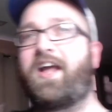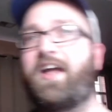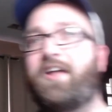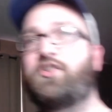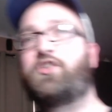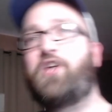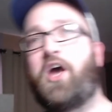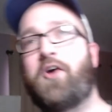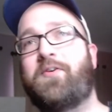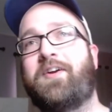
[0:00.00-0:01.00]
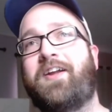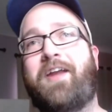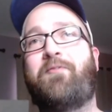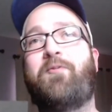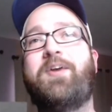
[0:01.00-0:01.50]
So,
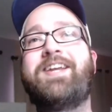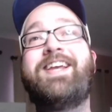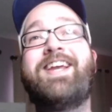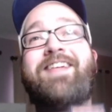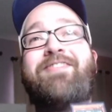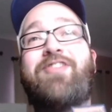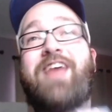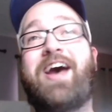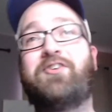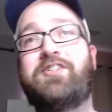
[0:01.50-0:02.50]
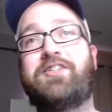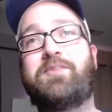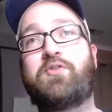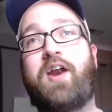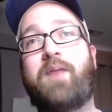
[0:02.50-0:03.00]
if we can hit 1,000
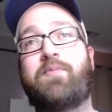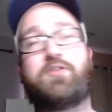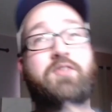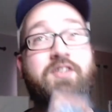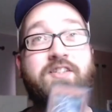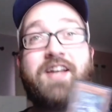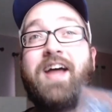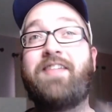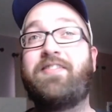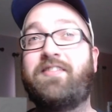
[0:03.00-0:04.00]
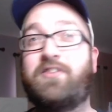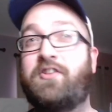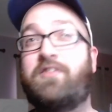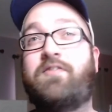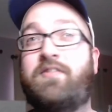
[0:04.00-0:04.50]
subscribers, which is not
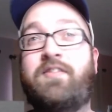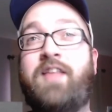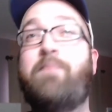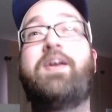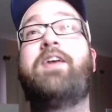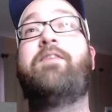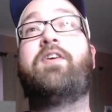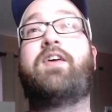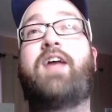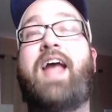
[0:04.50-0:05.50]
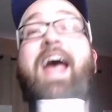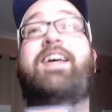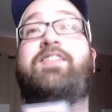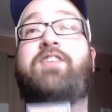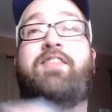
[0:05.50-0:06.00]
that big of a
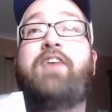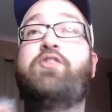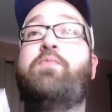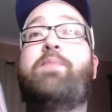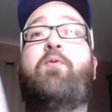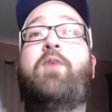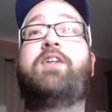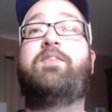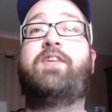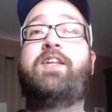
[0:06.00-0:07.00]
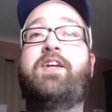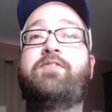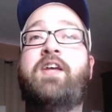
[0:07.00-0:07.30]
ask, 1,000 people are watching the videos.